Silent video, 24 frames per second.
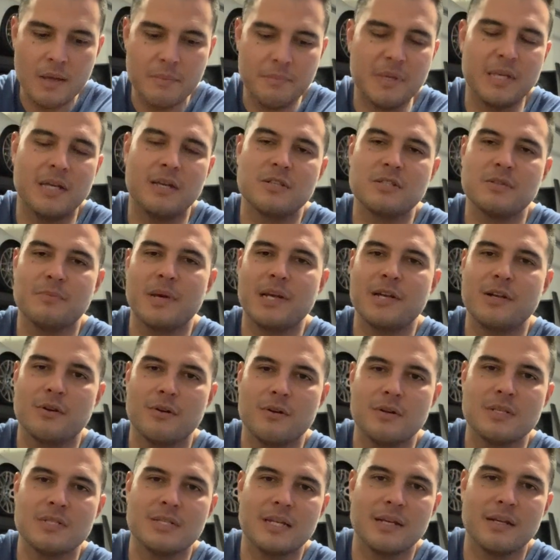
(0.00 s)
because of my
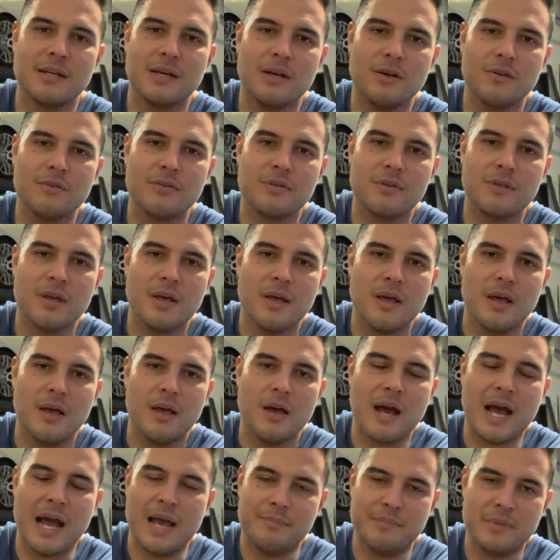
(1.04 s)
current state of health,
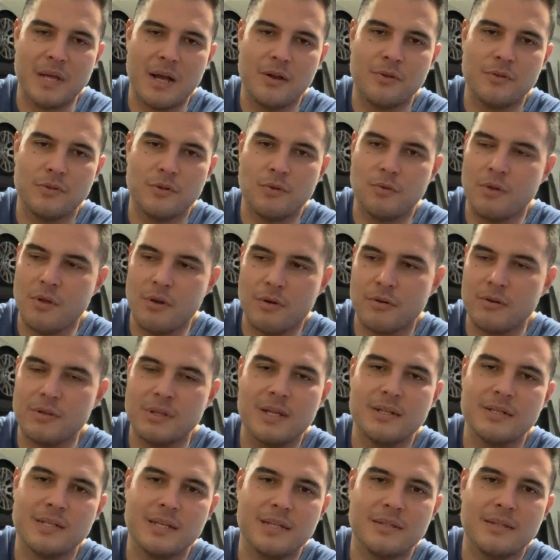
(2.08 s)
I am not no longer
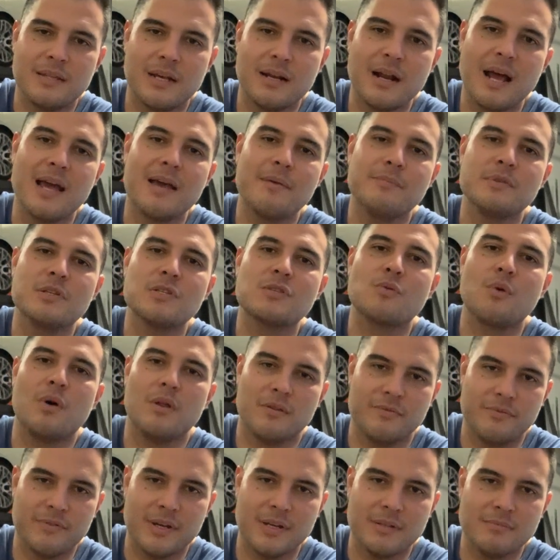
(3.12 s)
allowed to get that. I am
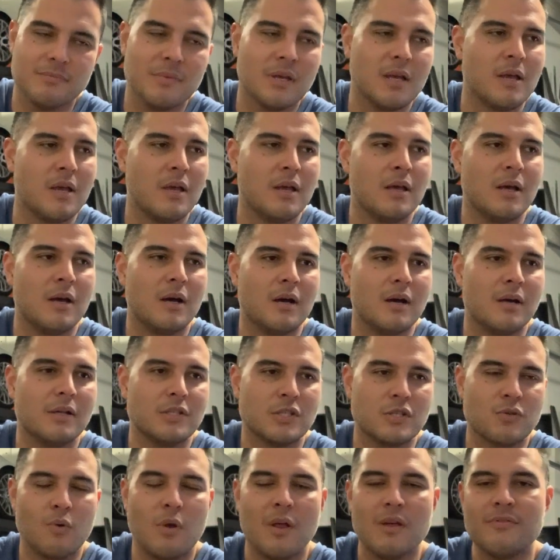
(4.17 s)
disqualified. Uh,
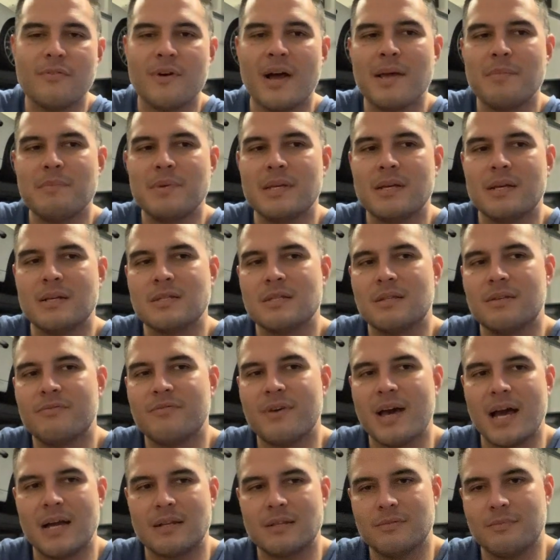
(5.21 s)
disqualified because of the
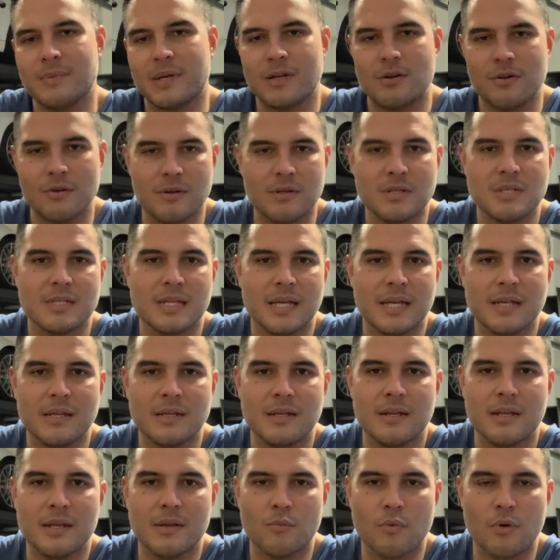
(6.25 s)
fact of my current state
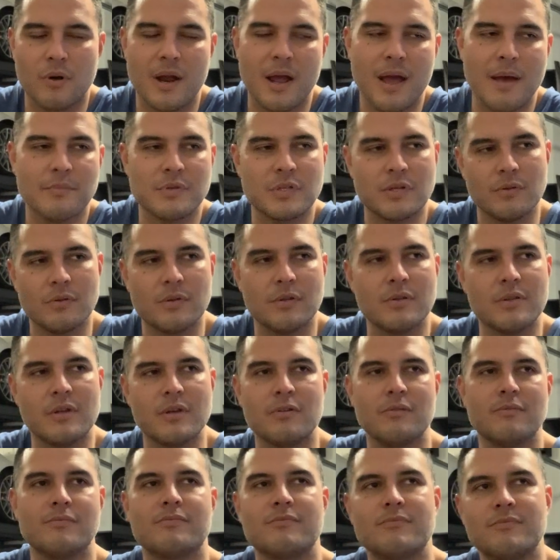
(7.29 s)
and where I am. So
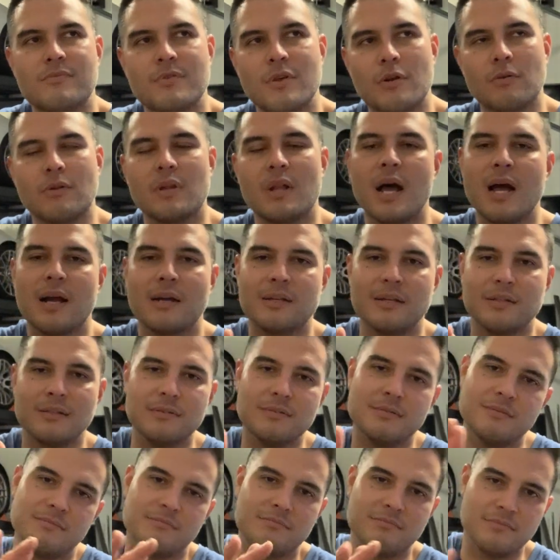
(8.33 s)
they're they're
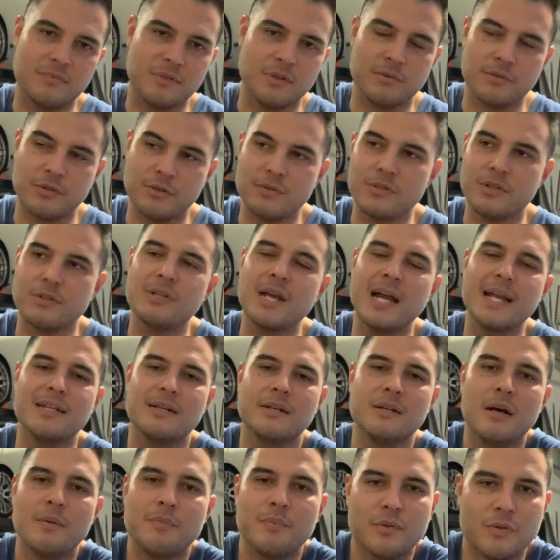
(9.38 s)
locking, you know, they're, they're
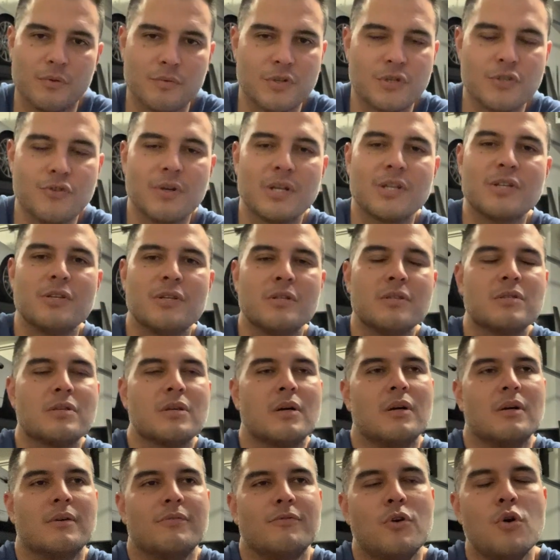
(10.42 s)
tightening up on the restrictions
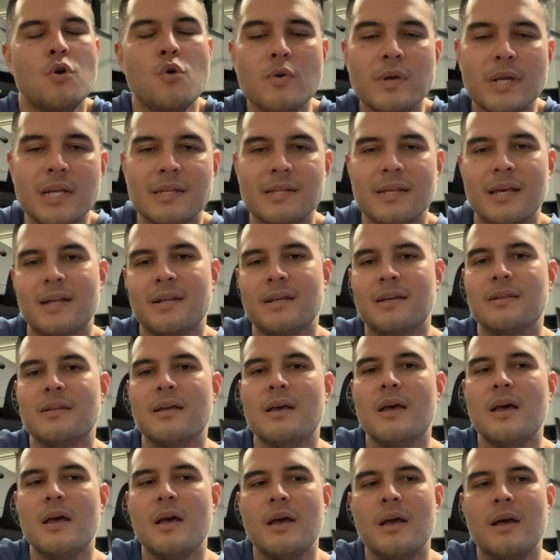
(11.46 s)
of who can get it,
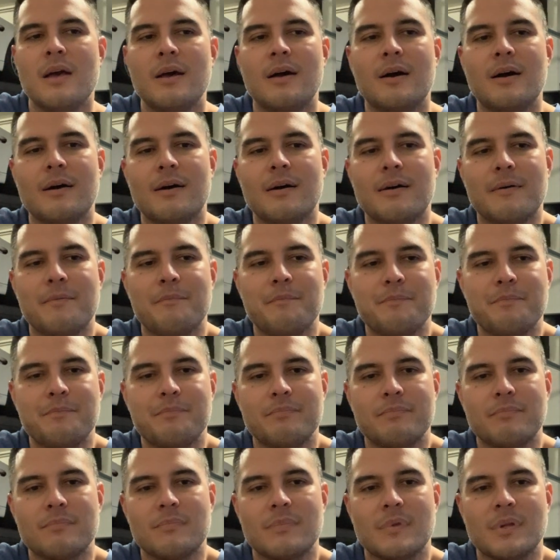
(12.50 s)
um,
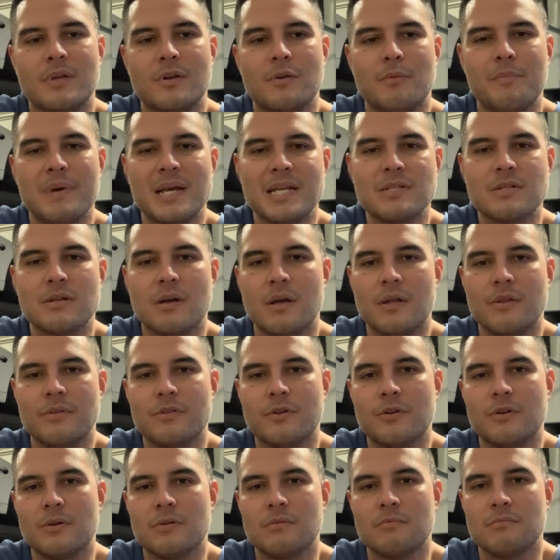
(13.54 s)
you know, based on
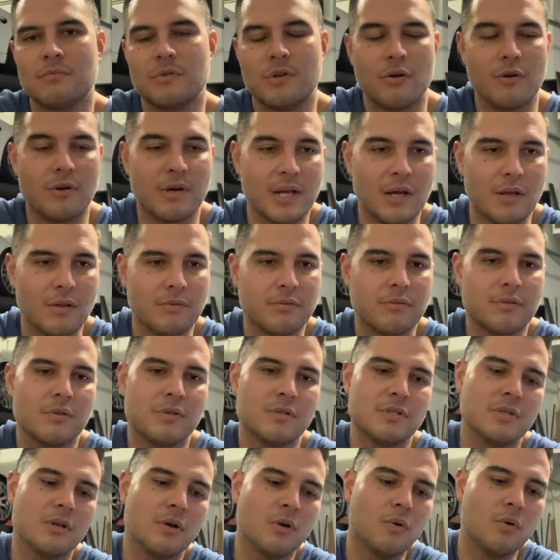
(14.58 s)
their current health.
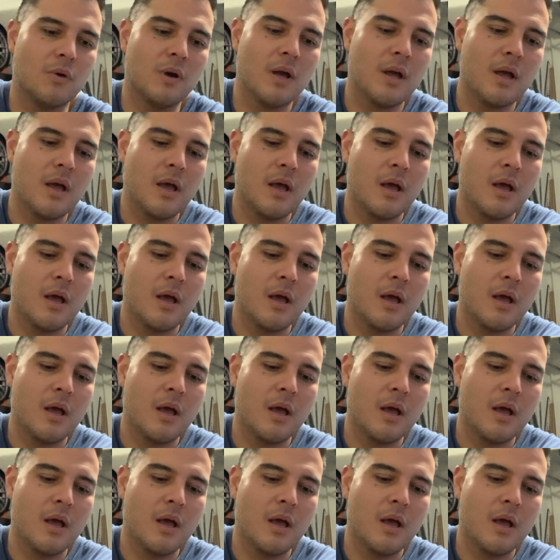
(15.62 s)
So